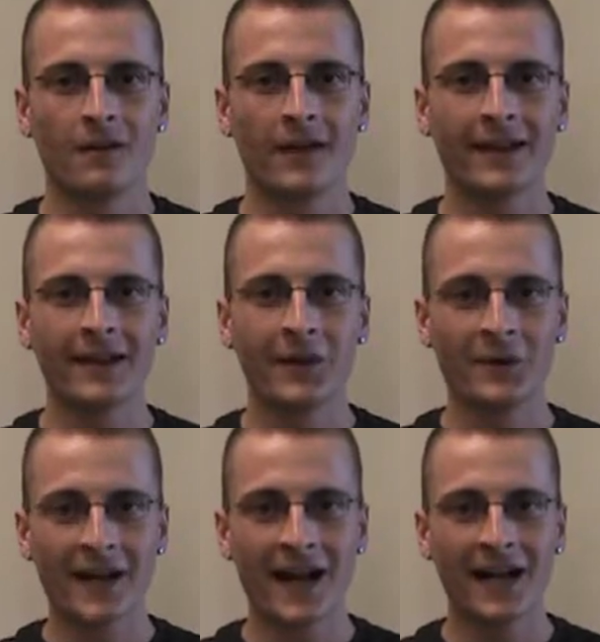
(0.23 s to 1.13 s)

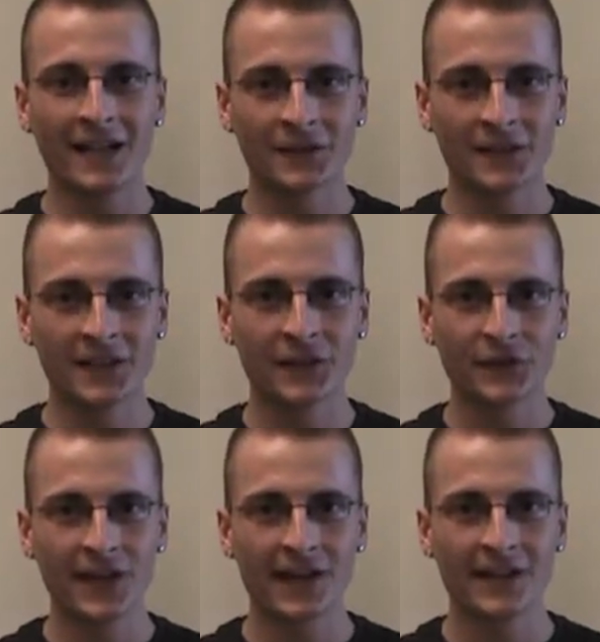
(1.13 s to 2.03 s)
Hello guys,
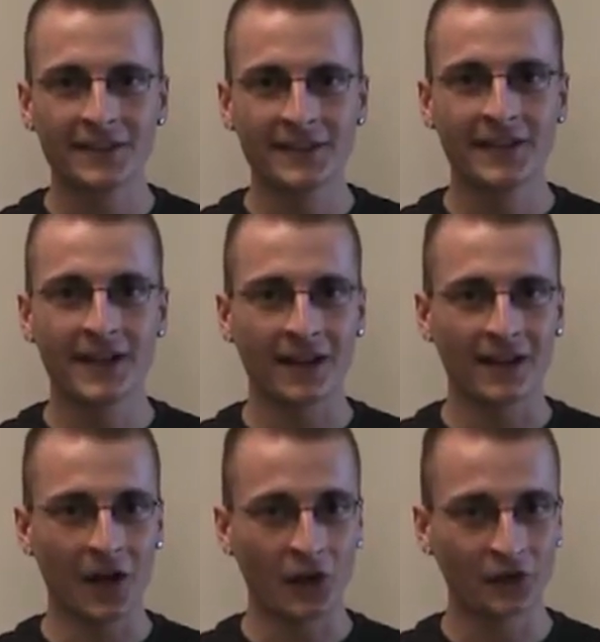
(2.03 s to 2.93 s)
here's Gerald
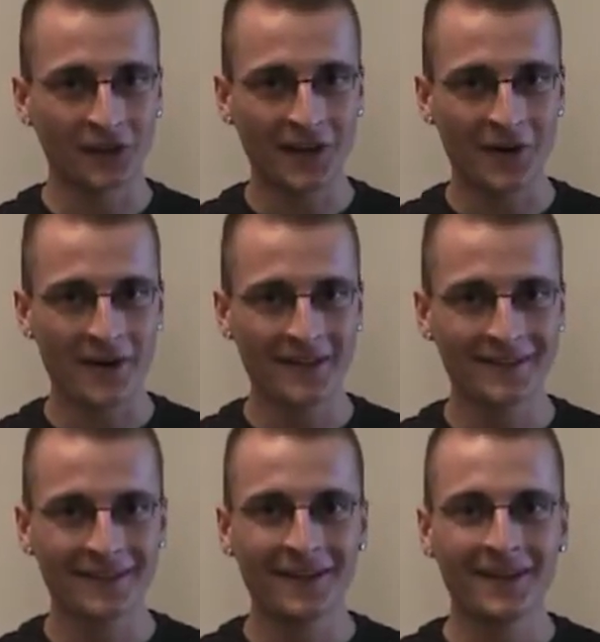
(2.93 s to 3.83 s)
Gigerl. How's it
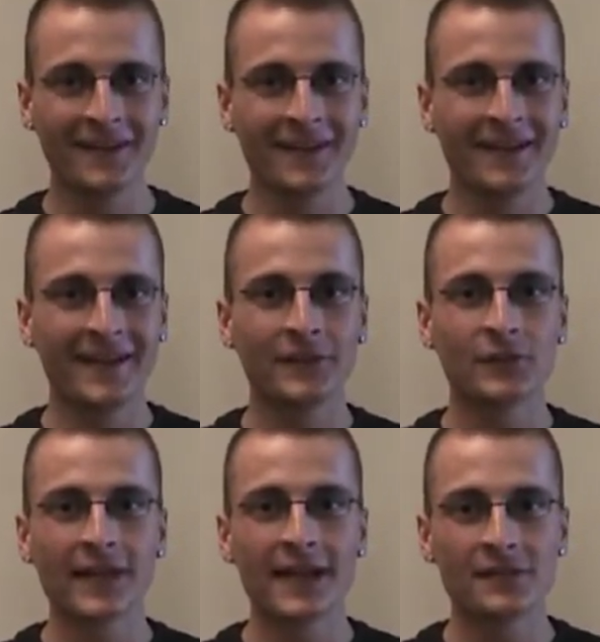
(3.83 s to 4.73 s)
going?
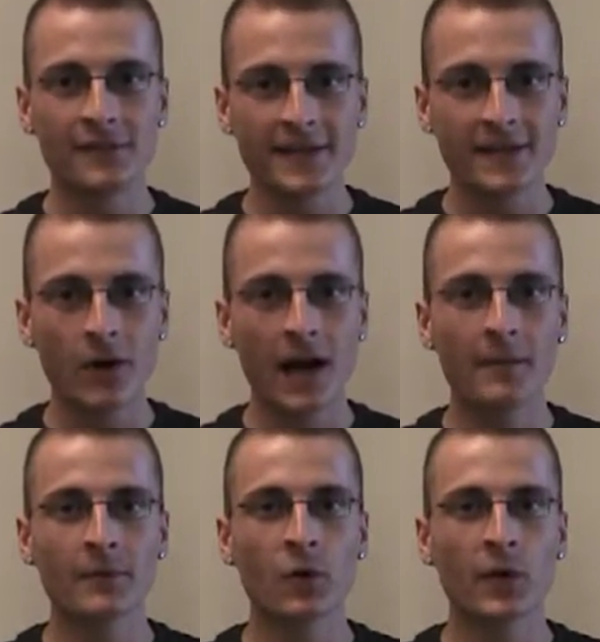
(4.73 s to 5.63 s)
In today's video
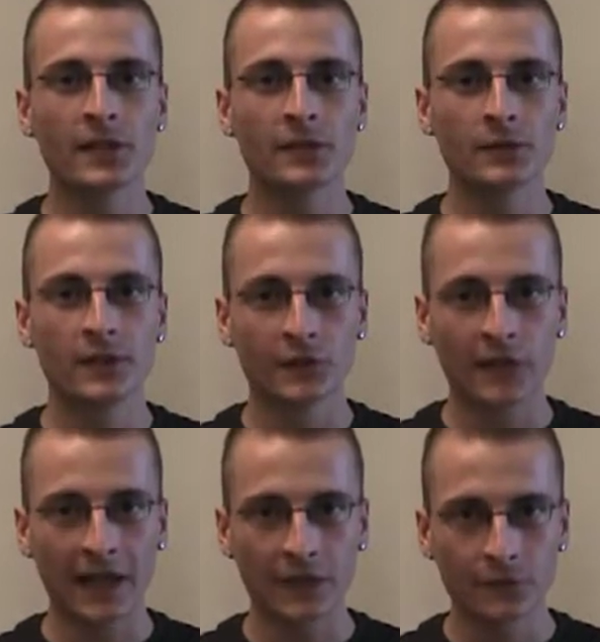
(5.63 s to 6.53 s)
I'm going to
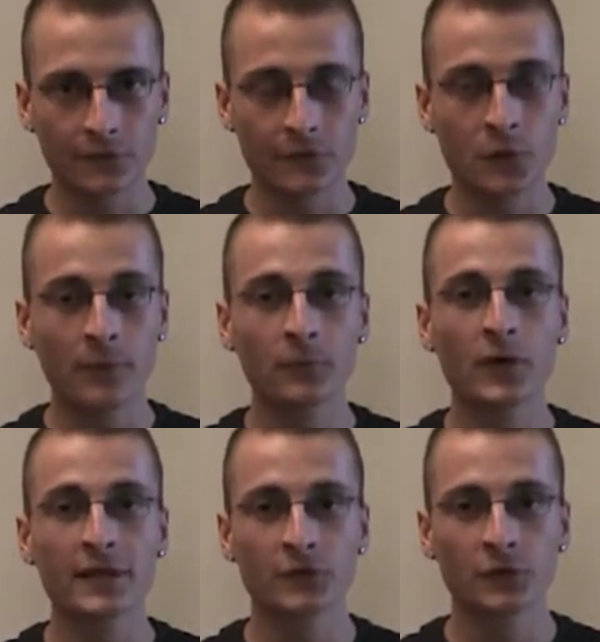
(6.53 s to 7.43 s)
discuss with you,
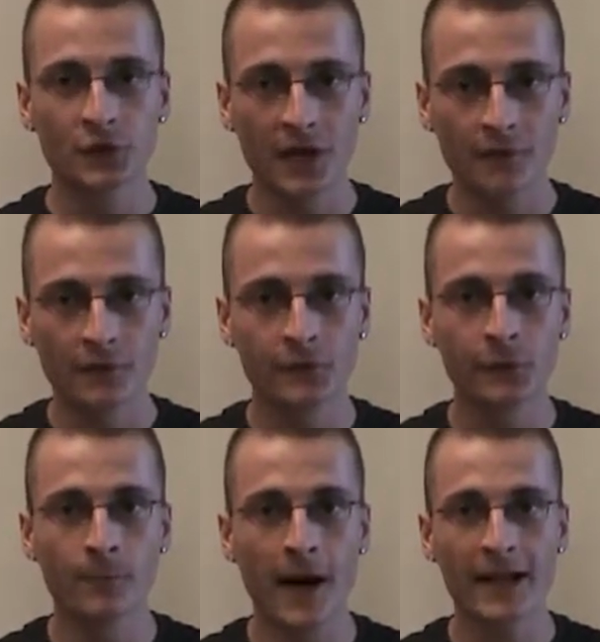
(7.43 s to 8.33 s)
I'm going to share
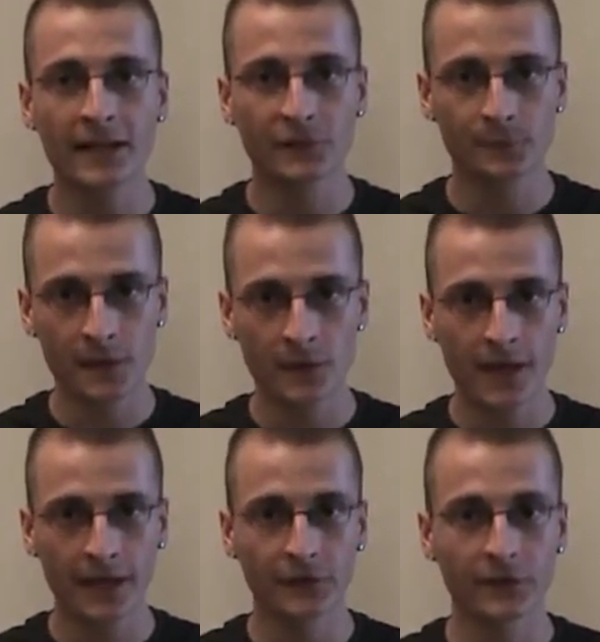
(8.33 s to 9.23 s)
with you my
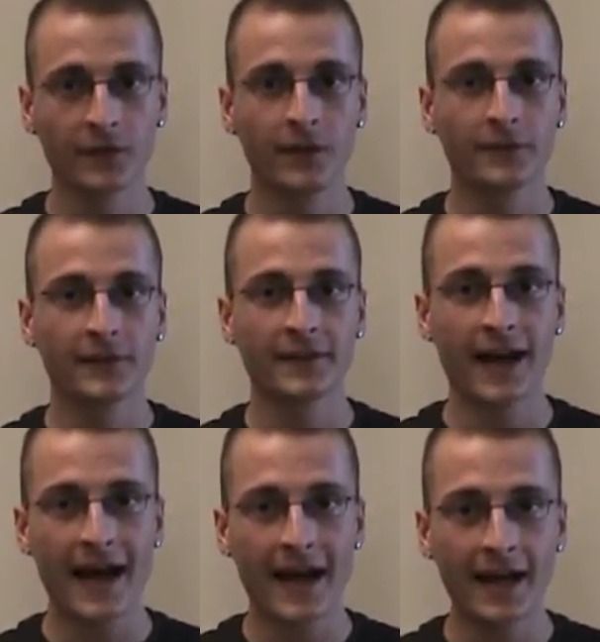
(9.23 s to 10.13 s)
experience that
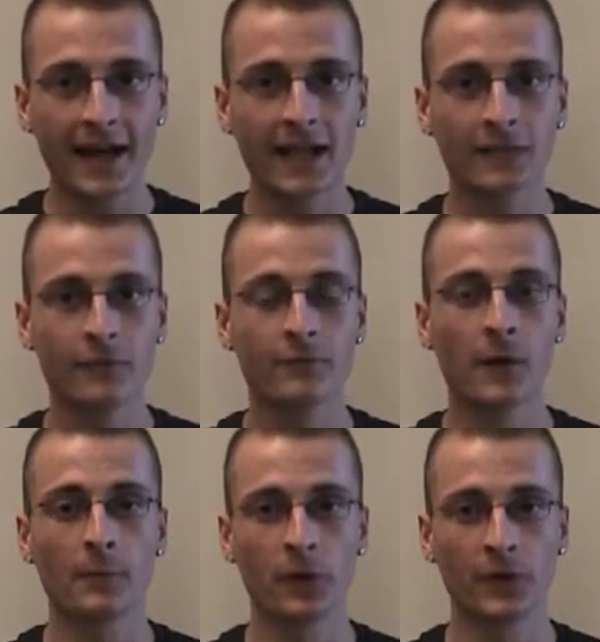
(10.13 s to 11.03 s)
I had with
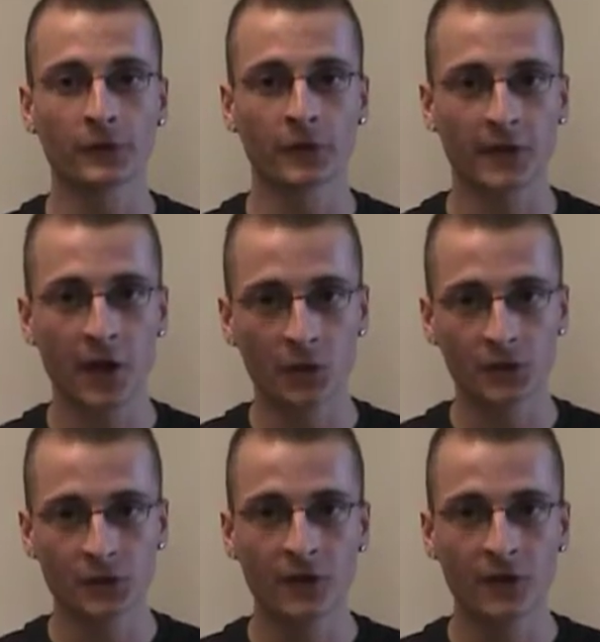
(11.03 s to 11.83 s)
my personal coach